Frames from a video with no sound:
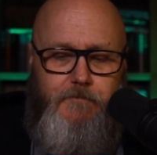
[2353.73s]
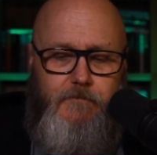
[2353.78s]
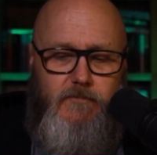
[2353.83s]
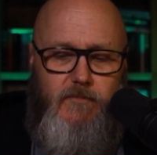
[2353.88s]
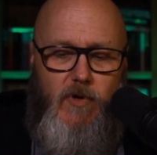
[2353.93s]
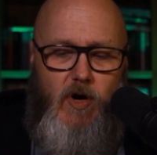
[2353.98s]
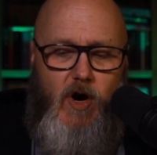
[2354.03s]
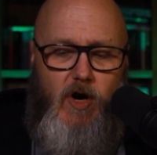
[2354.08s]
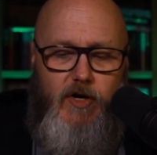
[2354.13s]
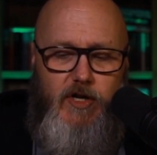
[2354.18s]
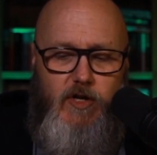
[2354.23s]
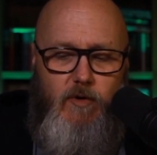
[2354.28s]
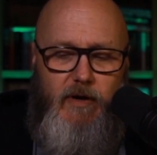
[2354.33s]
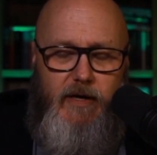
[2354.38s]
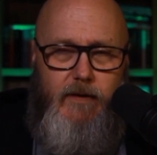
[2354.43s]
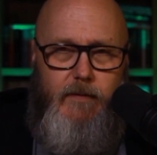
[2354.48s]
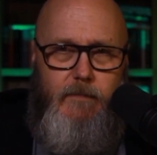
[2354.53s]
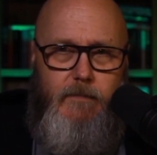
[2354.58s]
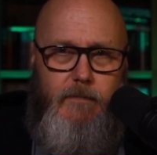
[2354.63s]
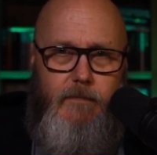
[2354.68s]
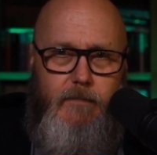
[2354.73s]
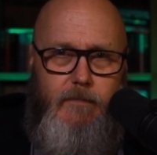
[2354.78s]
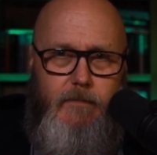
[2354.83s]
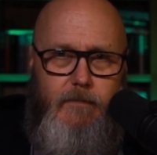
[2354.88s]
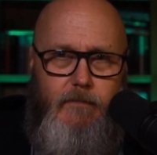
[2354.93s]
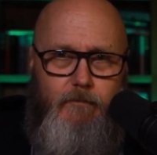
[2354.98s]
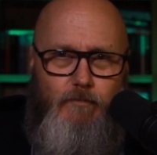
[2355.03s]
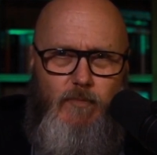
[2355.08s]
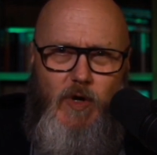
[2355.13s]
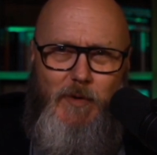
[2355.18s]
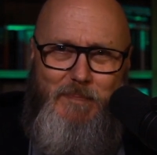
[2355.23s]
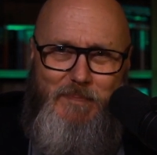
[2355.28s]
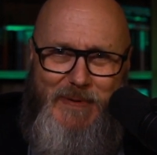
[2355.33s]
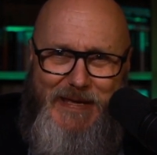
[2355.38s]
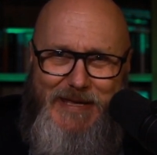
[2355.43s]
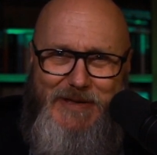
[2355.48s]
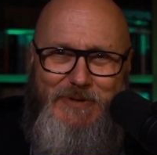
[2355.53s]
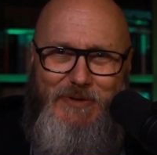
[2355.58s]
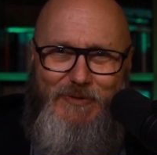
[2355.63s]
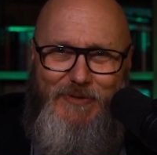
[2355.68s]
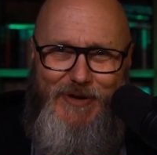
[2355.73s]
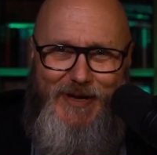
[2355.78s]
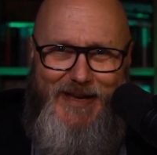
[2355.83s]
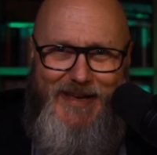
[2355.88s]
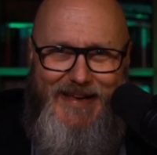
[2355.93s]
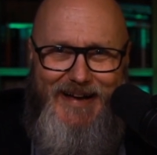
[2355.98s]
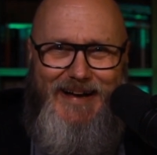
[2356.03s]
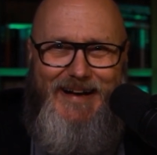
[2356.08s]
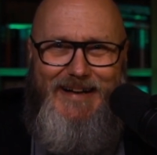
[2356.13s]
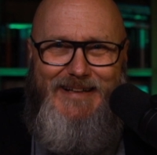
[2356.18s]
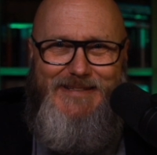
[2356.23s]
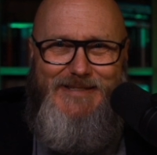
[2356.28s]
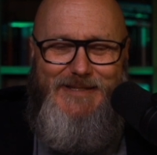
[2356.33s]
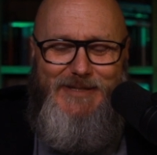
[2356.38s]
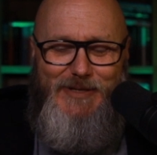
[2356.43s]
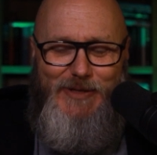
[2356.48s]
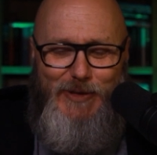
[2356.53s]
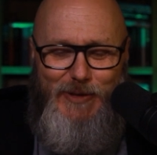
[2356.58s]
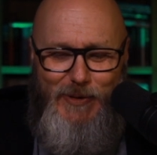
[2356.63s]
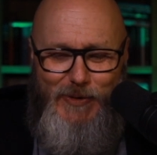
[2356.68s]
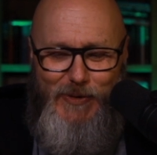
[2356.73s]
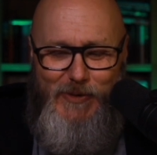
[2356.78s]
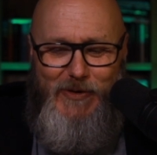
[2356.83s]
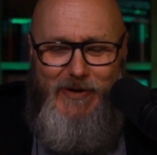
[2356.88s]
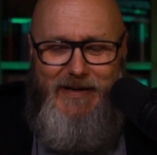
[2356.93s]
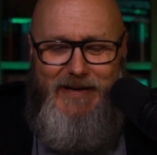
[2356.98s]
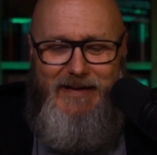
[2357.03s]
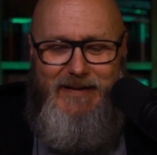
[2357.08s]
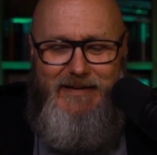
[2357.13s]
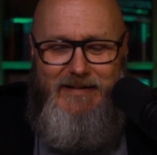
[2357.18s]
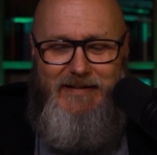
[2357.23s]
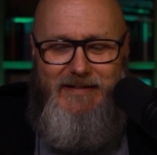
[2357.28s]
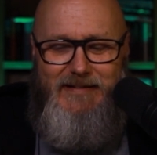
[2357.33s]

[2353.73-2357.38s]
Argue it. Appeal to God's glory.